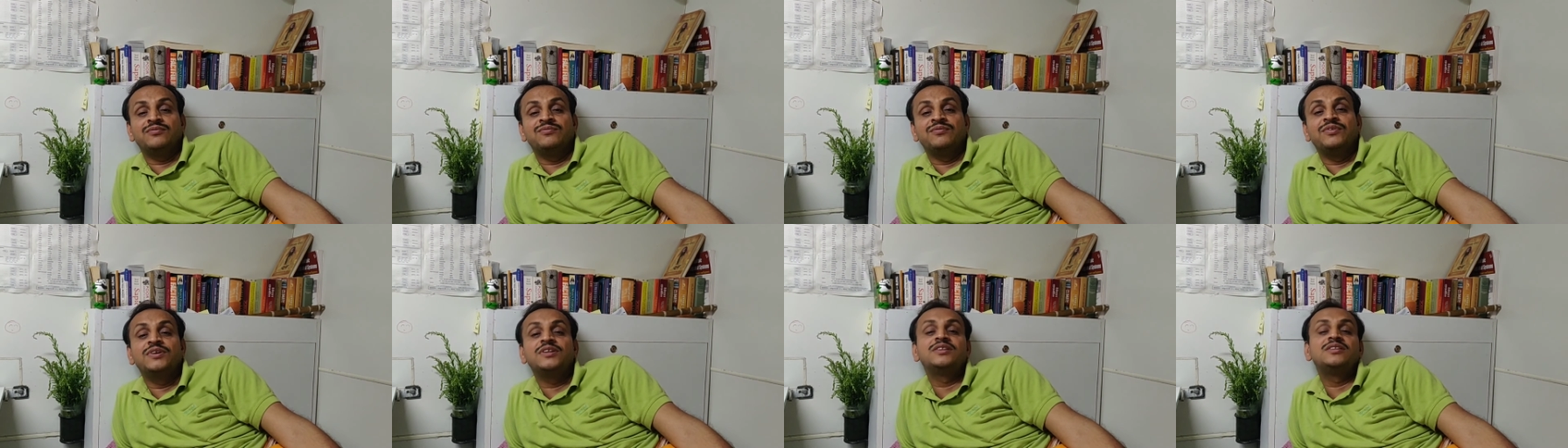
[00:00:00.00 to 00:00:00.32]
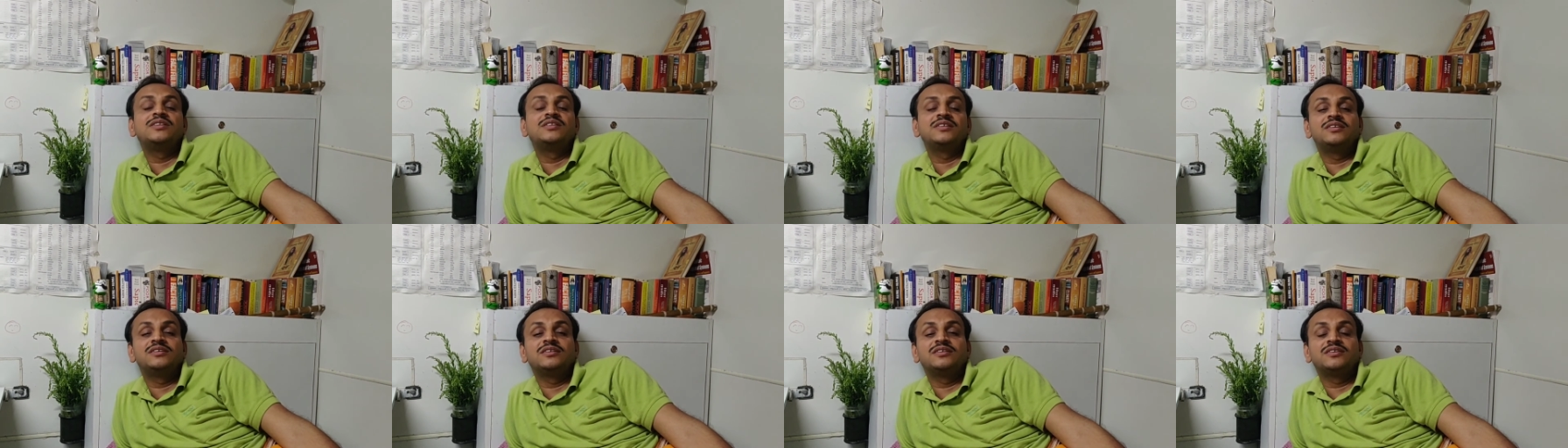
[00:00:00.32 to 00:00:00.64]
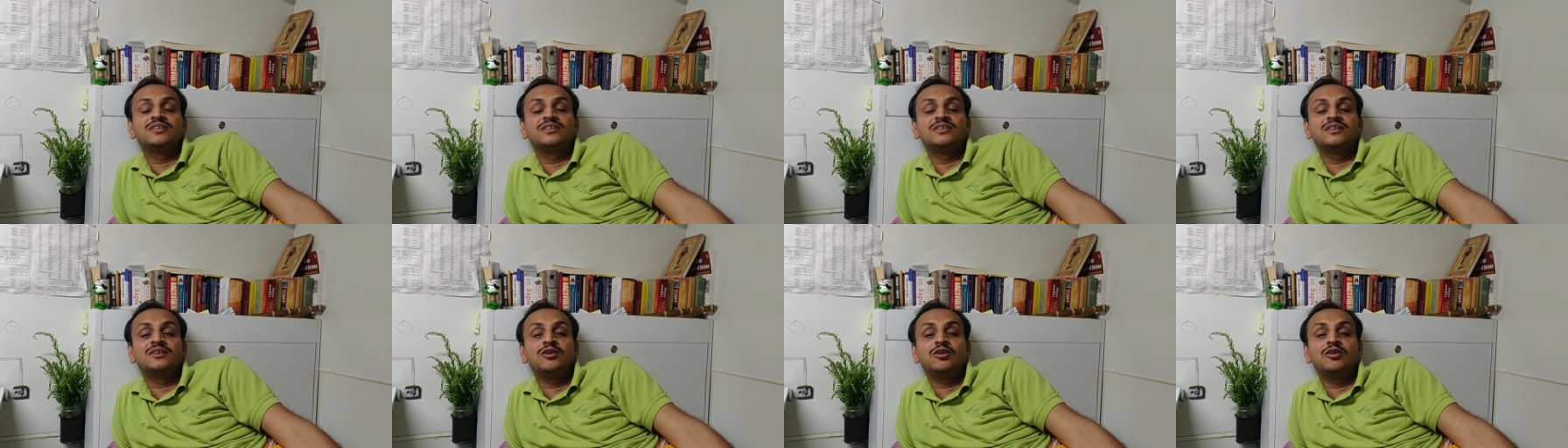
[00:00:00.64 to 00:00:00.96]
with
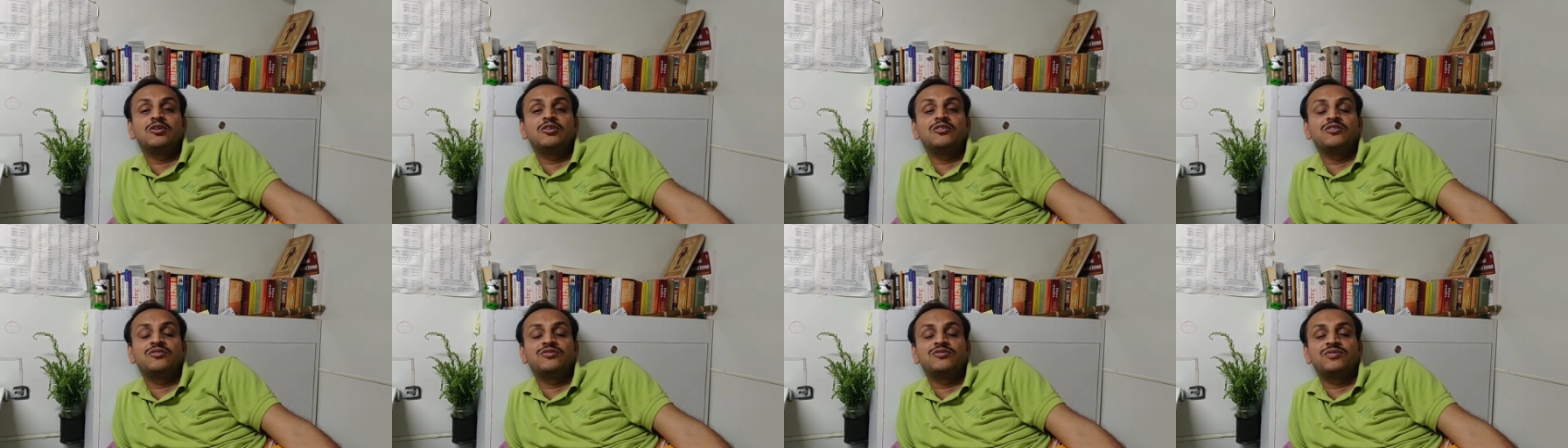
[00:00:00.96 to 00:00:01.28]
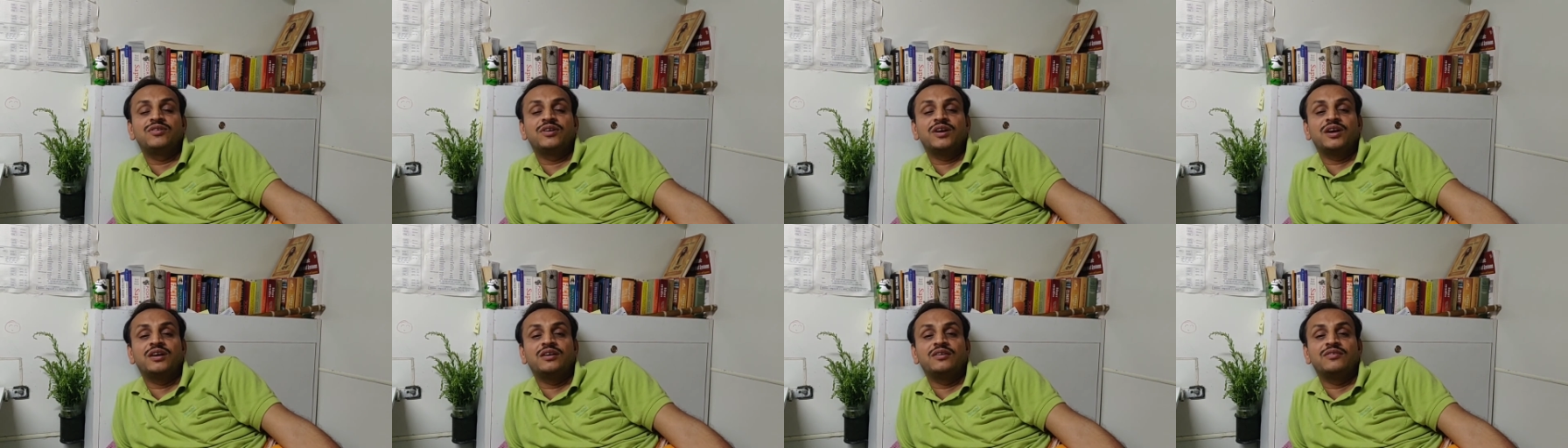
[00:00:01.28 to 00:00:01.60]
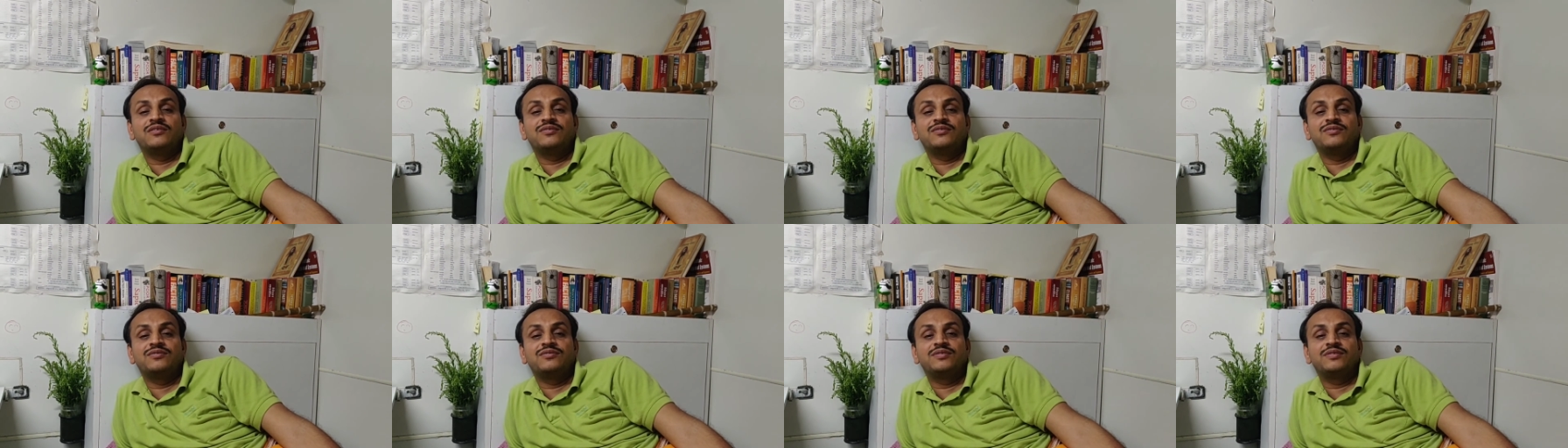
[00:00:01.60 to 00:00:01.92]
a lot of kind
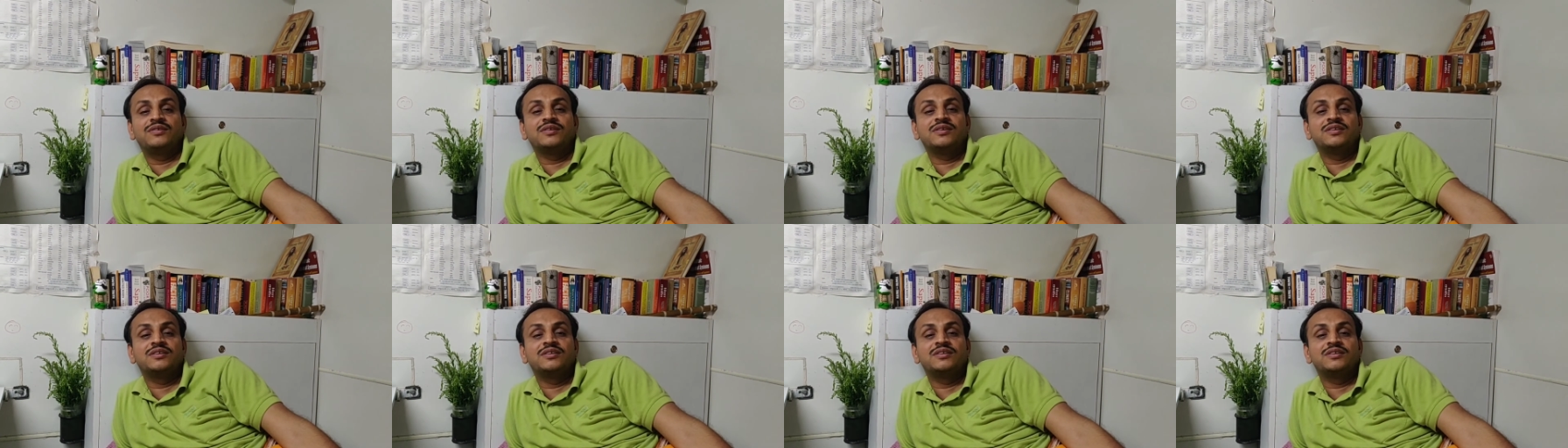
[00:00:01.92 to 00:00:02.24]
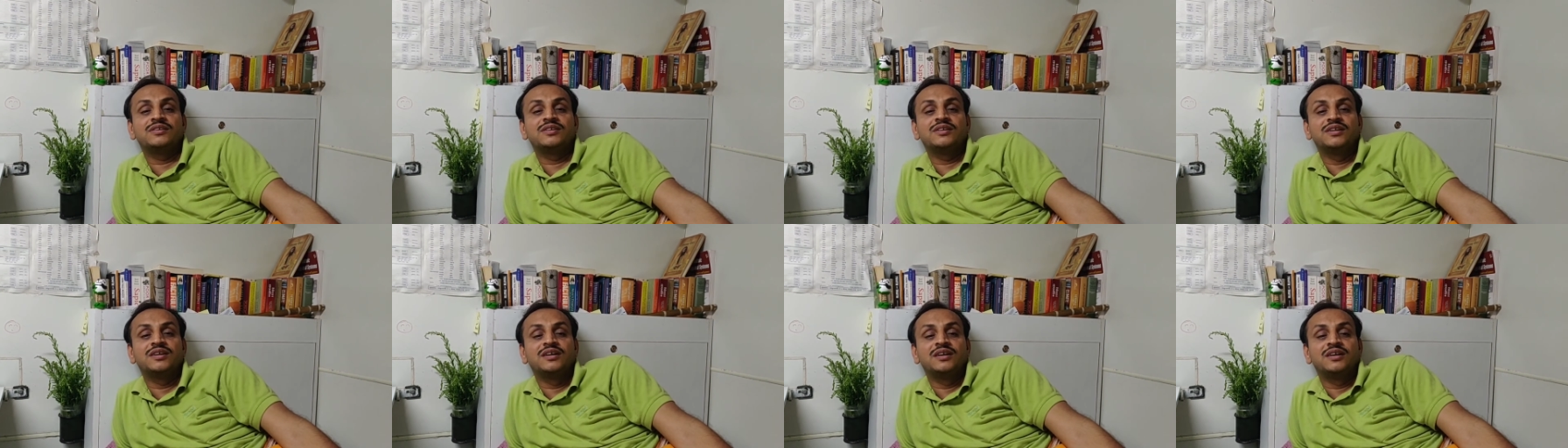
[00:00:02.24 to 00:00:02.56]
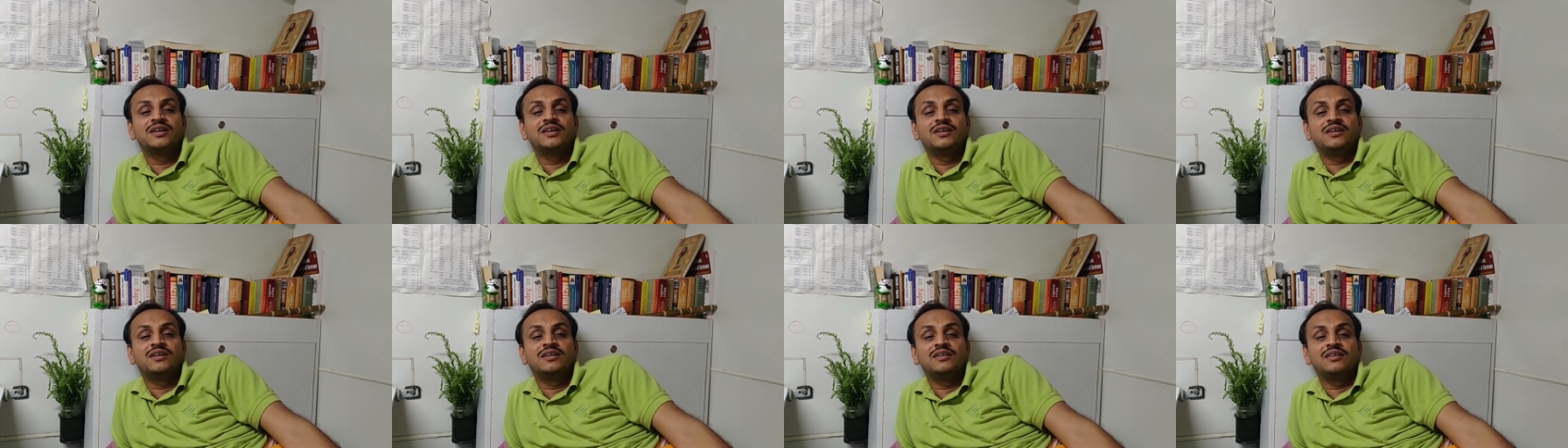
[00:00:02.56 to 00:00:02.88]
of uh,
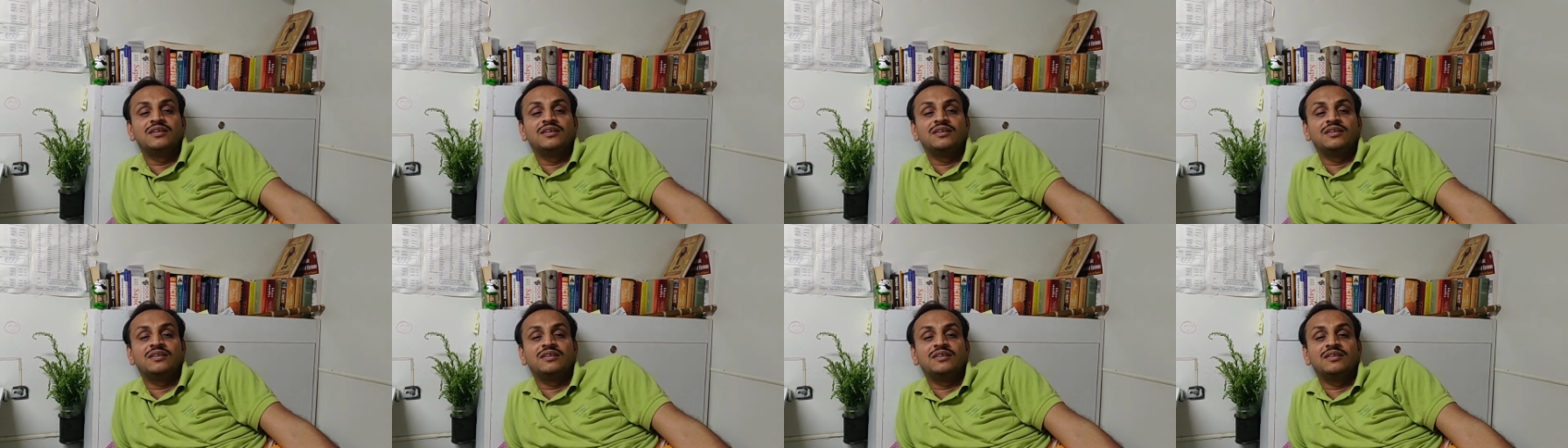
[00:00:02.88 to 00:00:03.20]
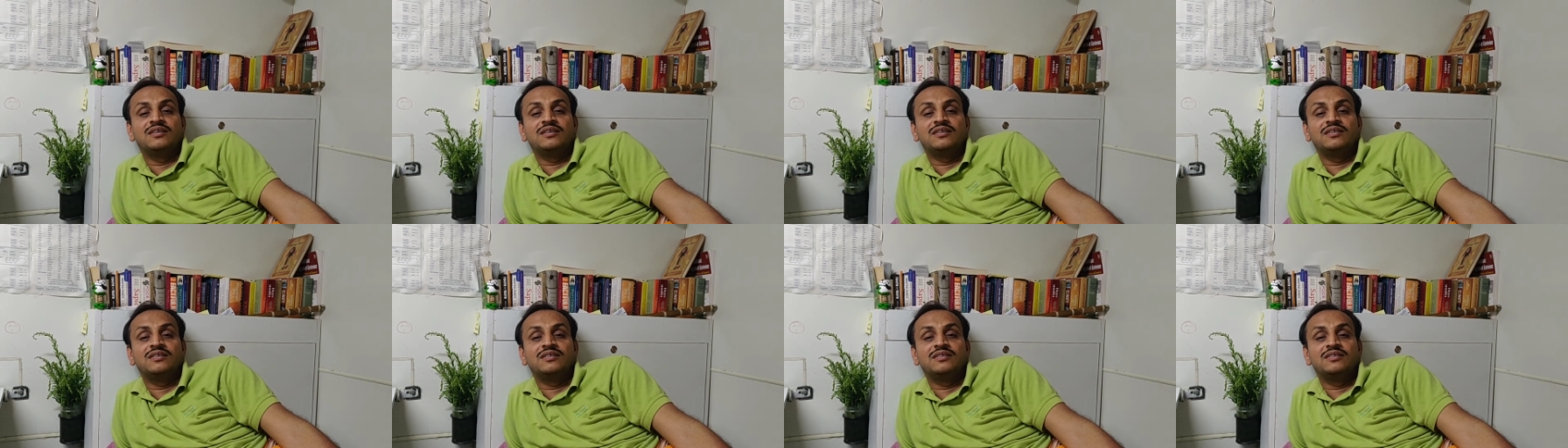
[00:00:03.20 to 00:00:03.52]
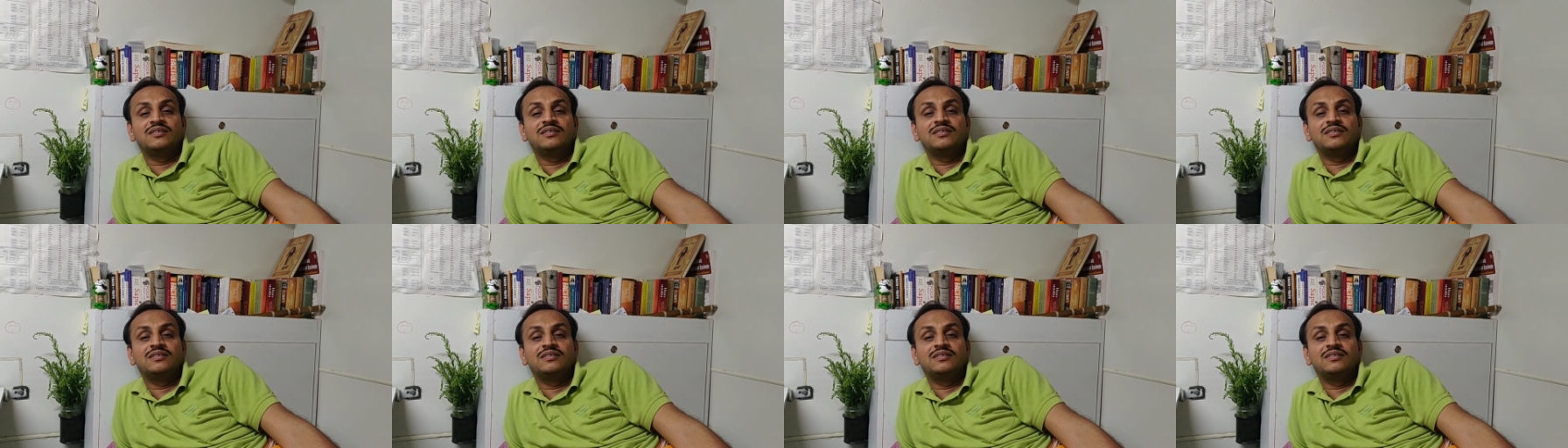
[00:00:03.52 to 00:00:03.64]
uh,